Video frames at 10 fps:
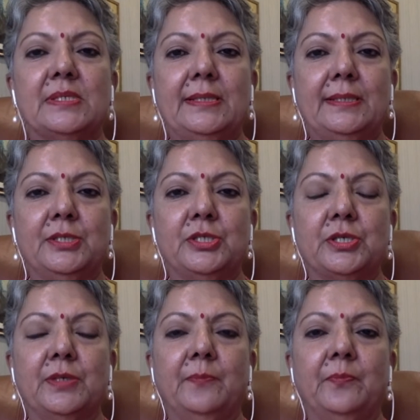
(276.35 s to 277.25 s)

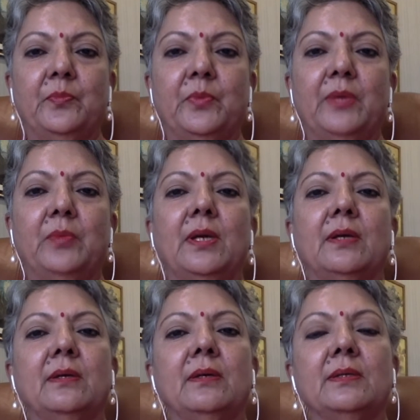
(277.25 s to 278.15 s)
leadership when we are
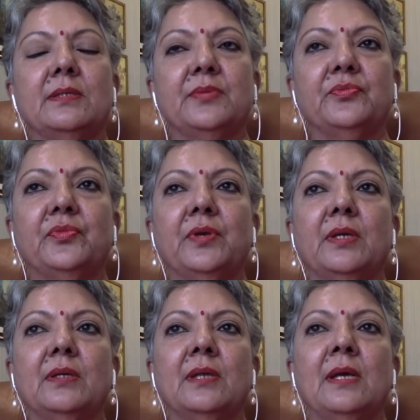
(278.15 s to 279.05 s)
in a different